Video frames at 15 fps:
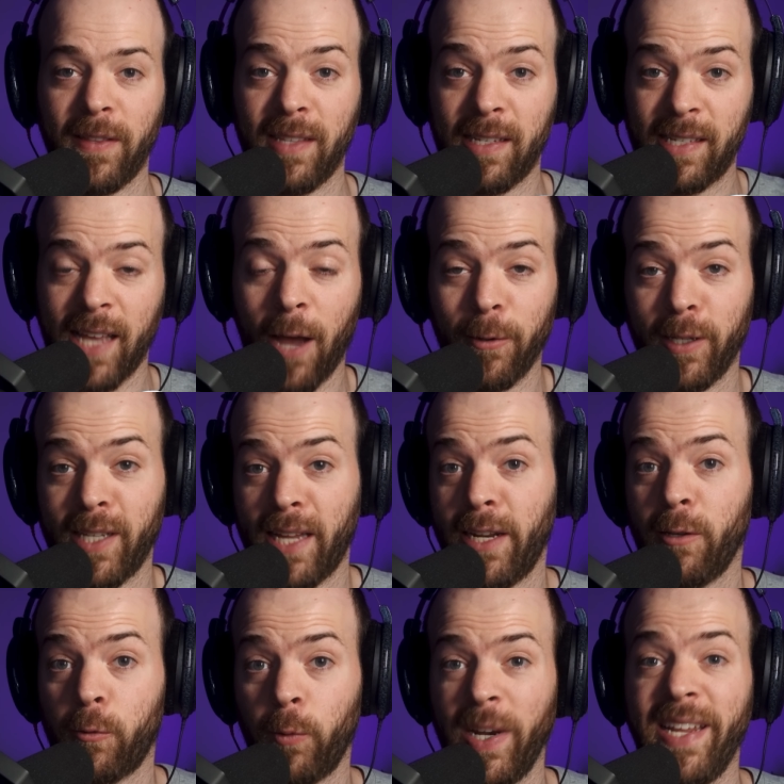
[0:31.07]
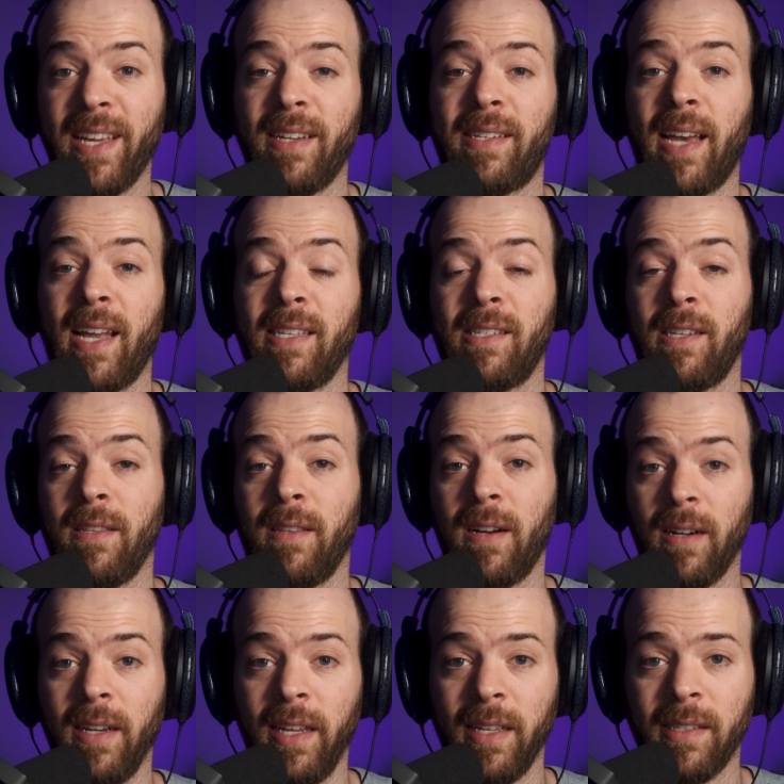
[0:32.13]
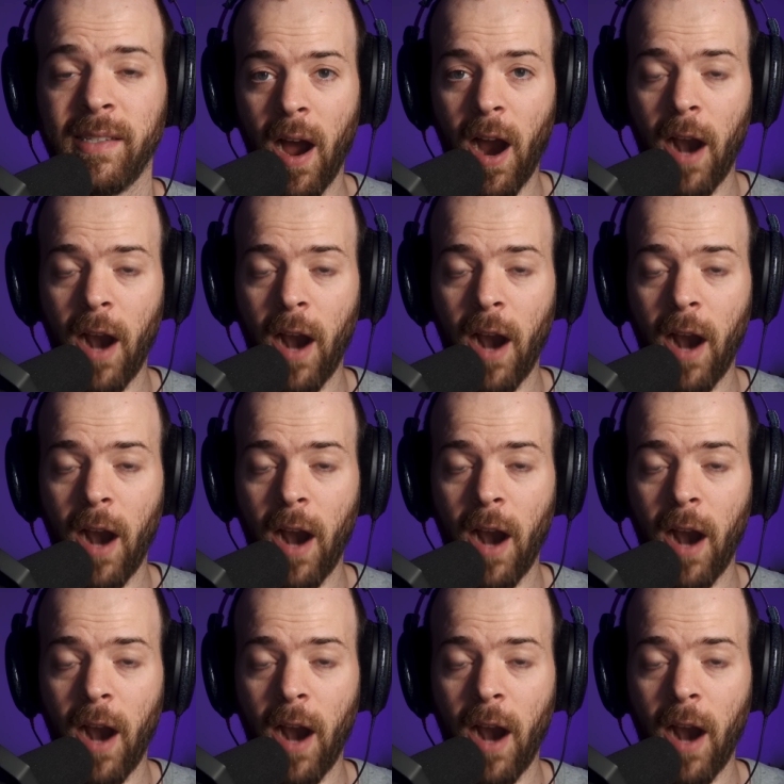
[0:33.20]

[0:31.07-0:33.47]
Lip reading: and the sound design is really intense in their leads,